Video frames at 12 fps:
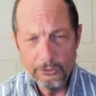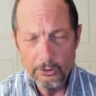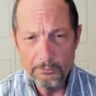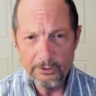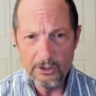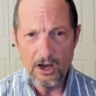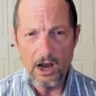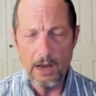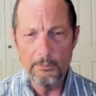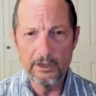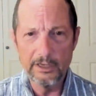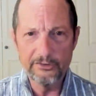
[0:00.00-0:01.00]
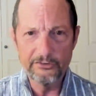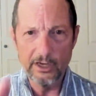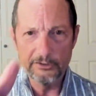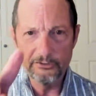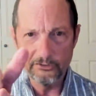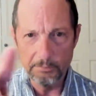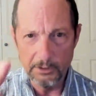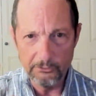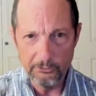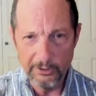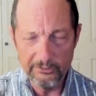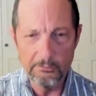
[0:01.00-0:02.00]
terms, a comma is not just a
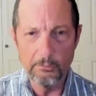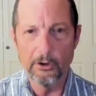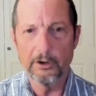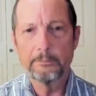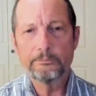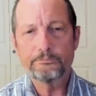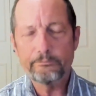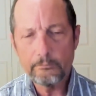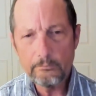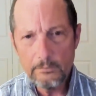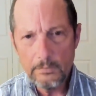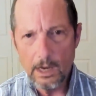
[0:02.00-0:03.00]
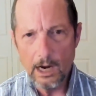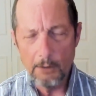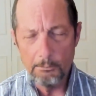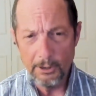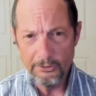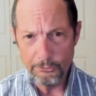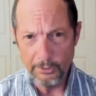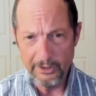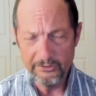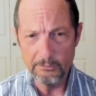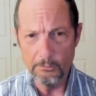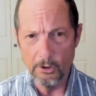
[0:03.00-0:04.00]
punctuation mark. Our
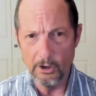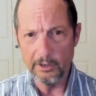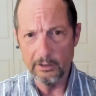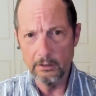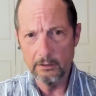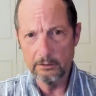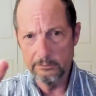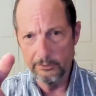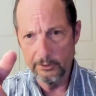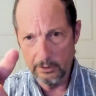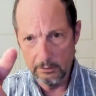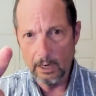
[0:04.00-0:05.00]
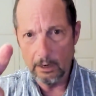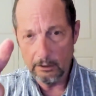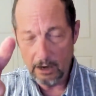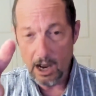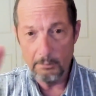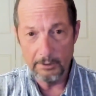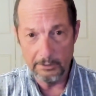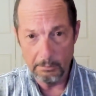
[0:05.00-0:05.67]
punctuation mark, the our comma,